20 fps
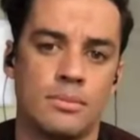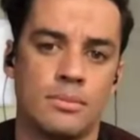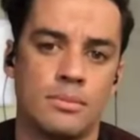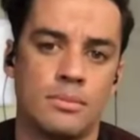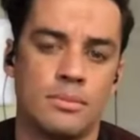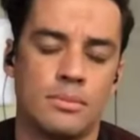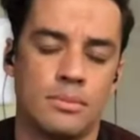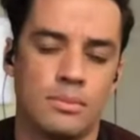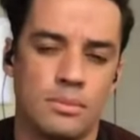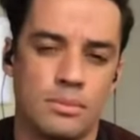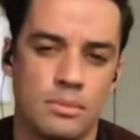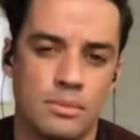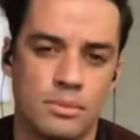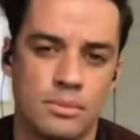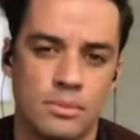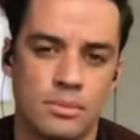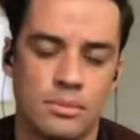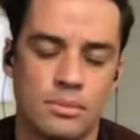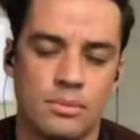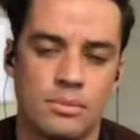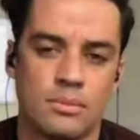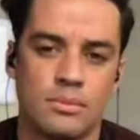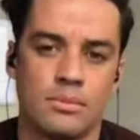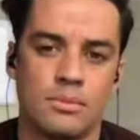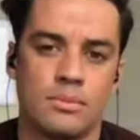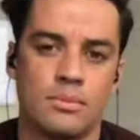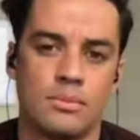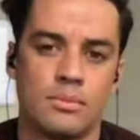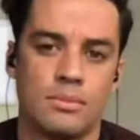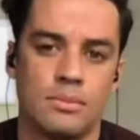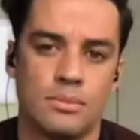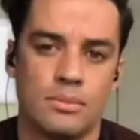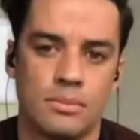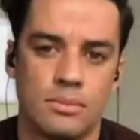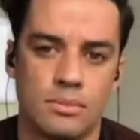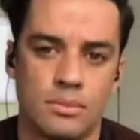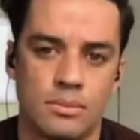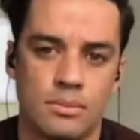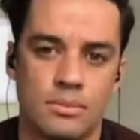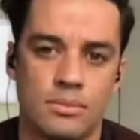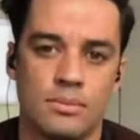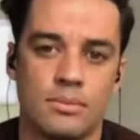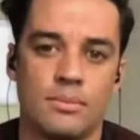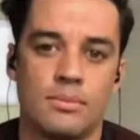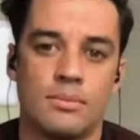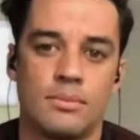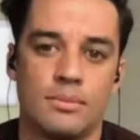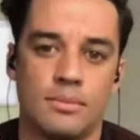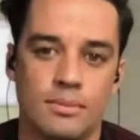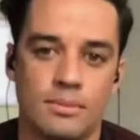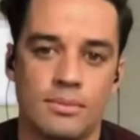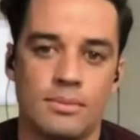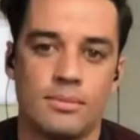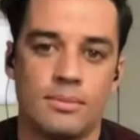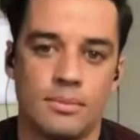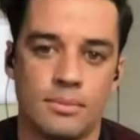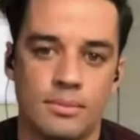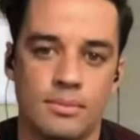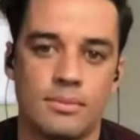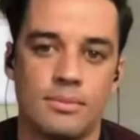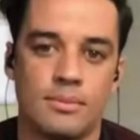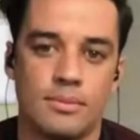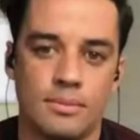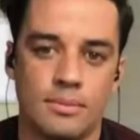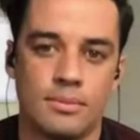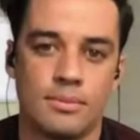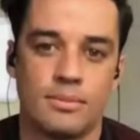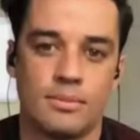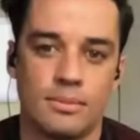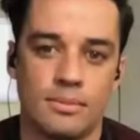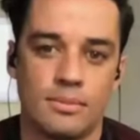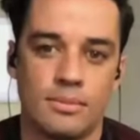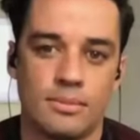(silent)